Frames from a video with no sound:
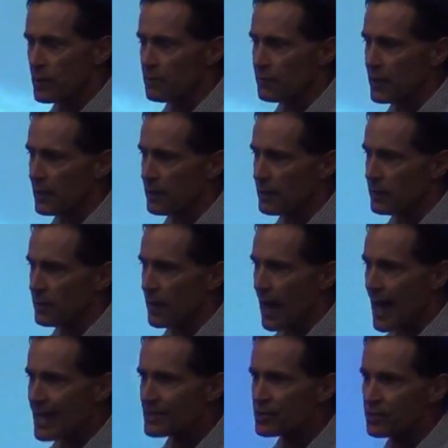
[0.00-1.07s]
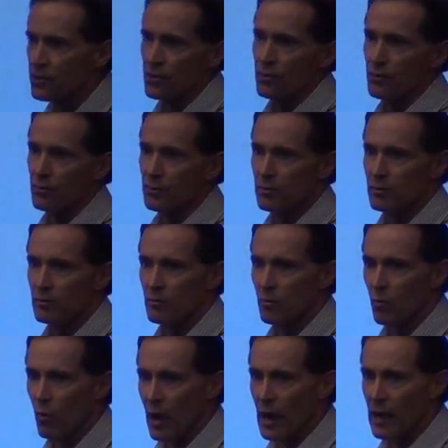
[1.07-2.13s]
if they ask you
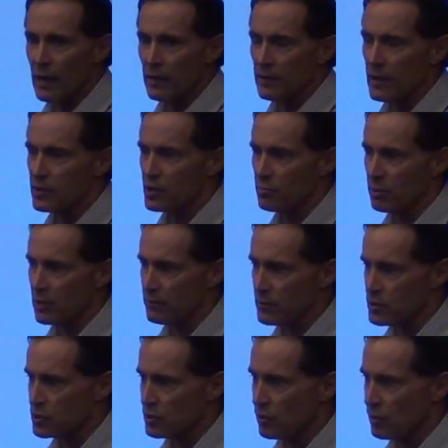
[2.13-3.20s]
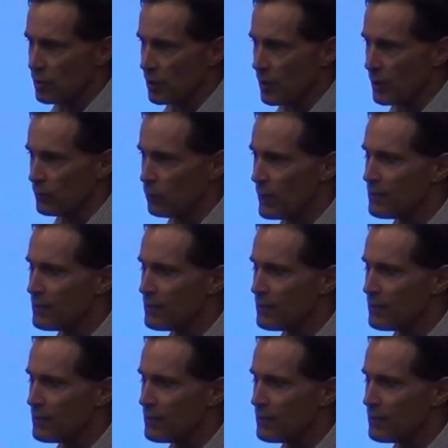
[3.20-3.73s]
why they should believe this is going on,